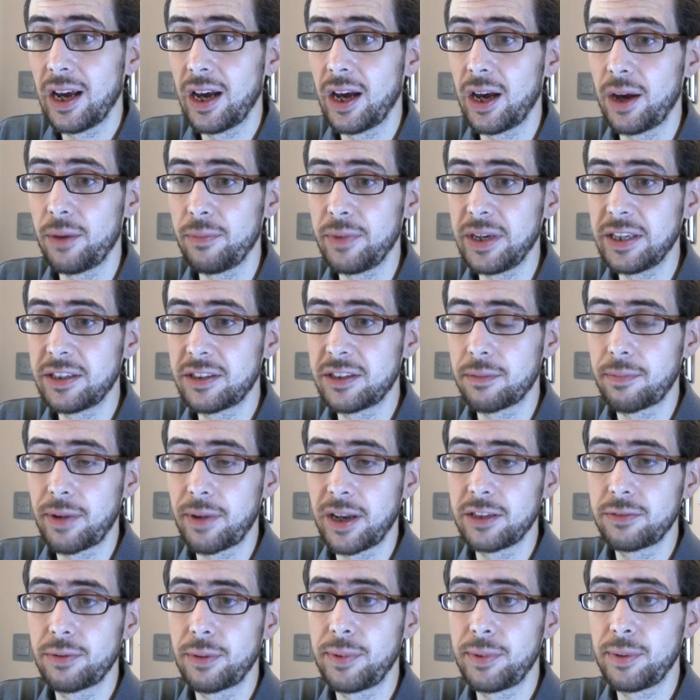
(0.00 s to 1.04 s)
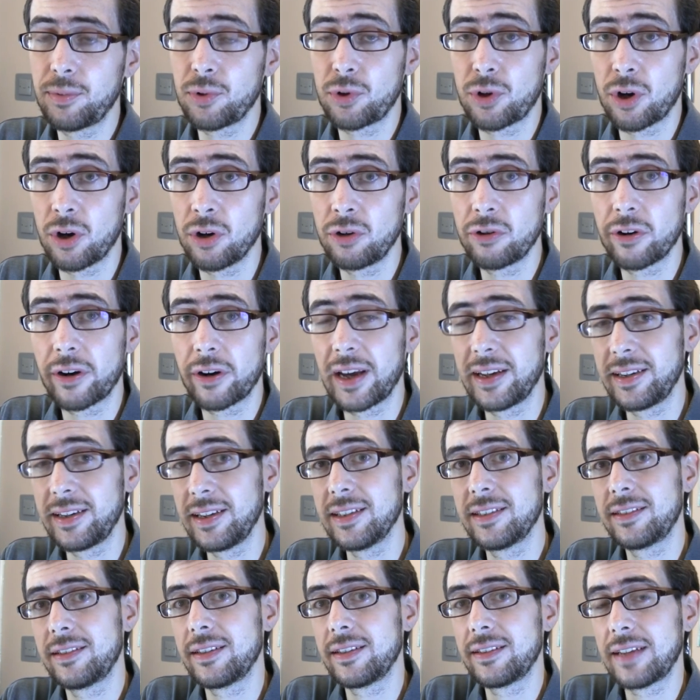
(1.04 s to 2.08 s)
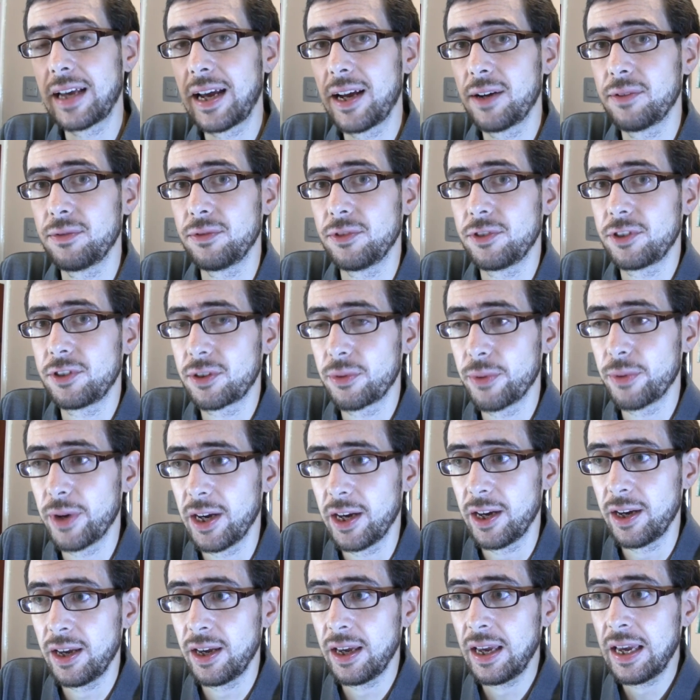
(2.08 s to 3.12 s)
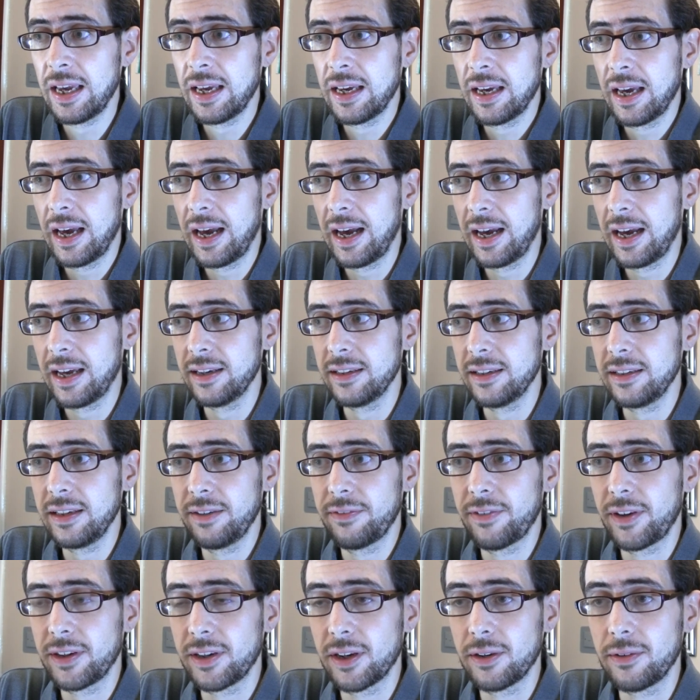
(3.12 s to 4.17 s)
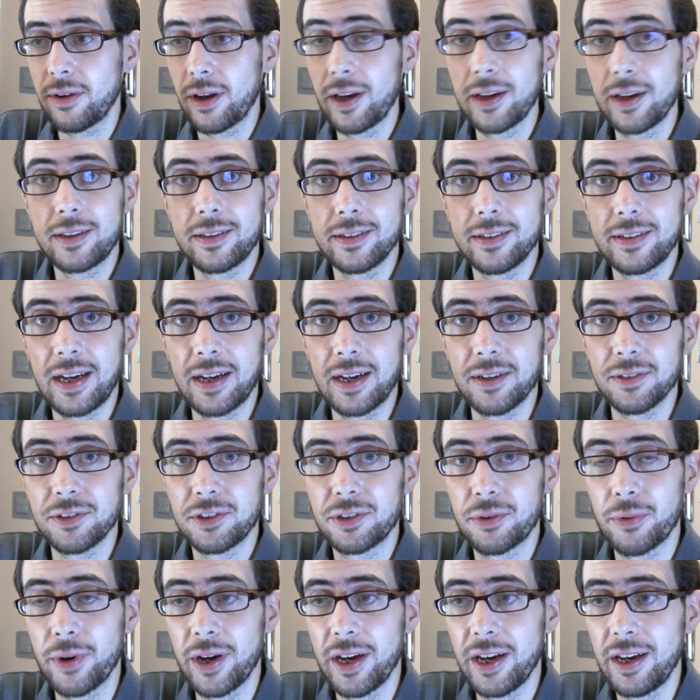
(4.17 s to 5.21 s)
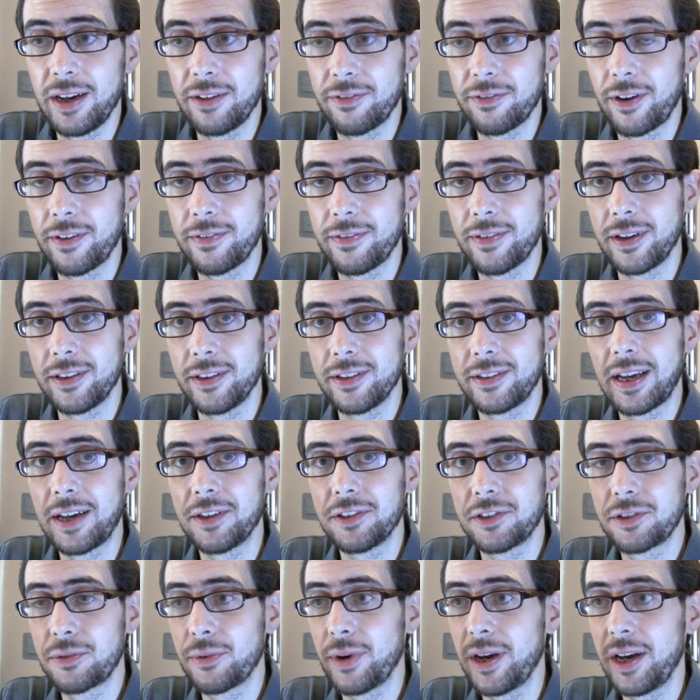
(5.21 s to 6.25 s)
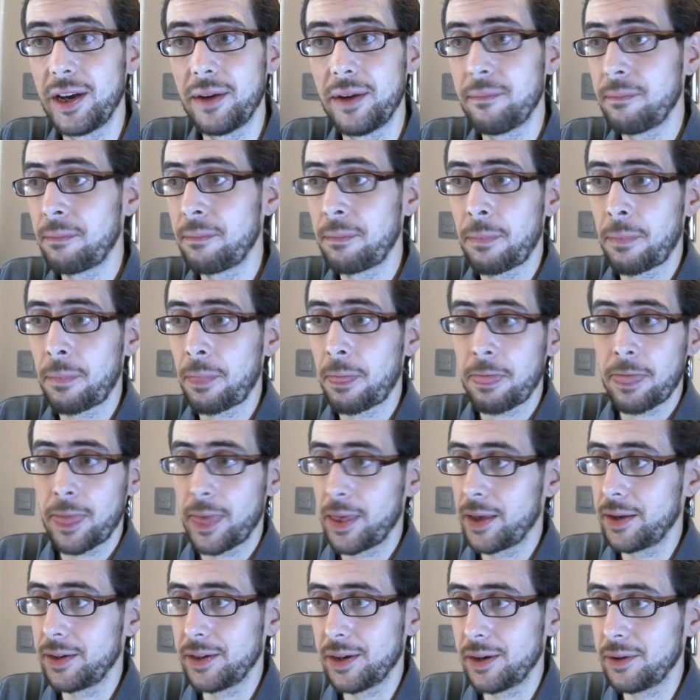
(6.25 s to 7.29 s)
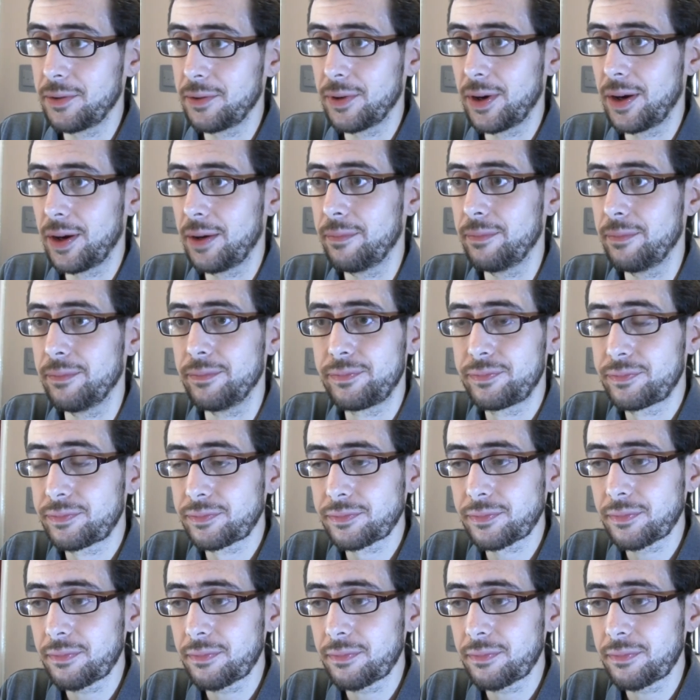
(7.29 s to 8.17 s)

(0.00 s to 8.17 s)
Um, it's the place where people congregate. It's the town square, and if I don't like the town square, if I find the town square, you know, um,